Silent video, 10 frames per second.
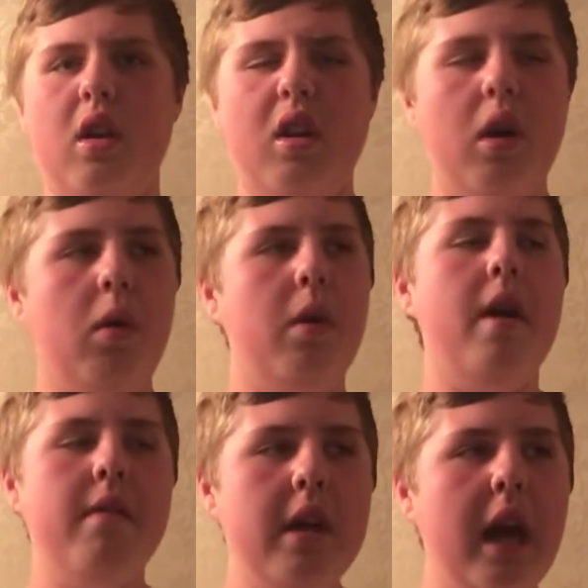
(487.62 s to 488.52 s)
So
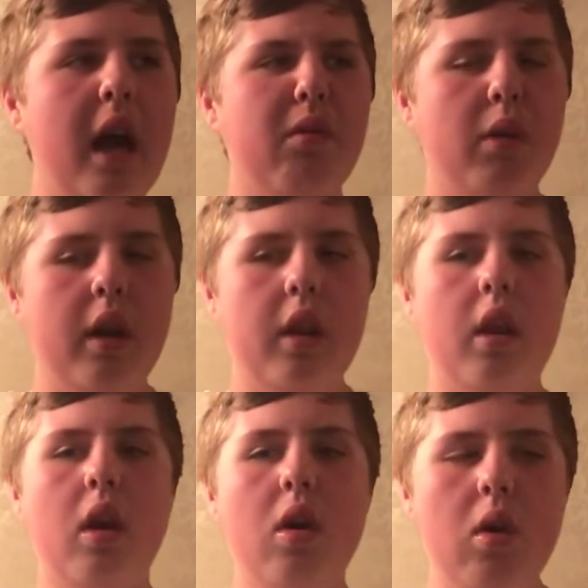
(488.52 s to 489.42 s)
whatever you guys want to
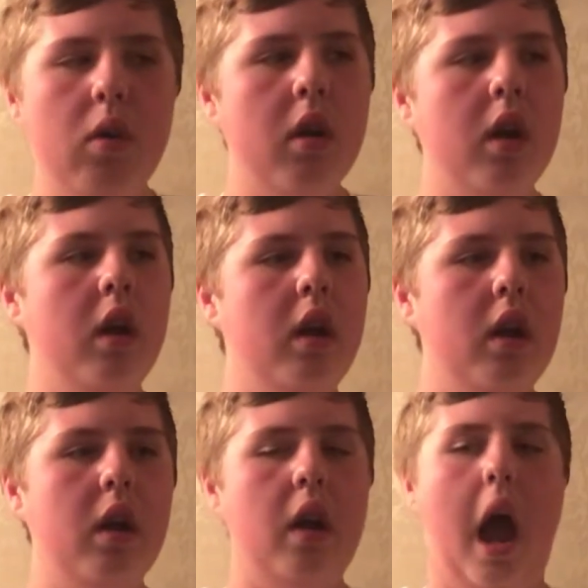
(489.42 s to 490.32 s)
do,
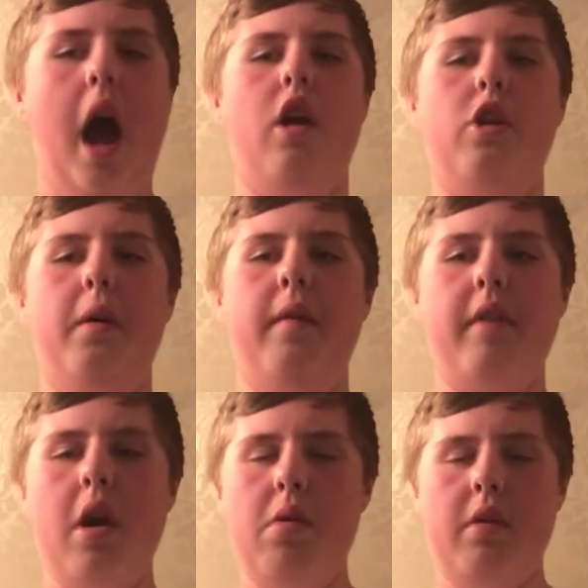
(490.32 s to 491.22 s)
I'll do a
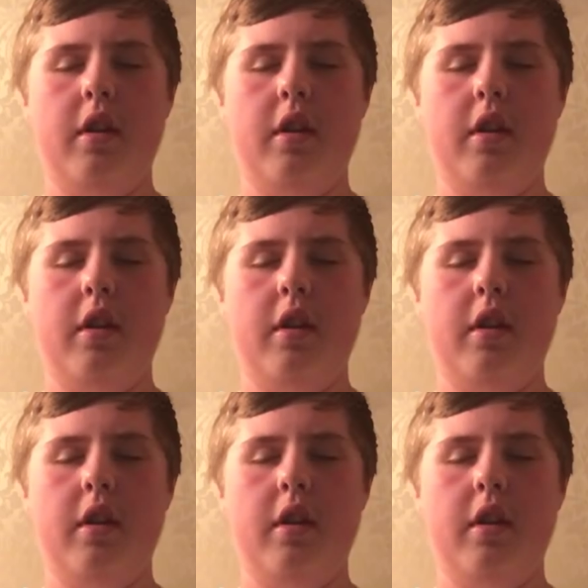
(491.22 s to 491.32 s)
vote.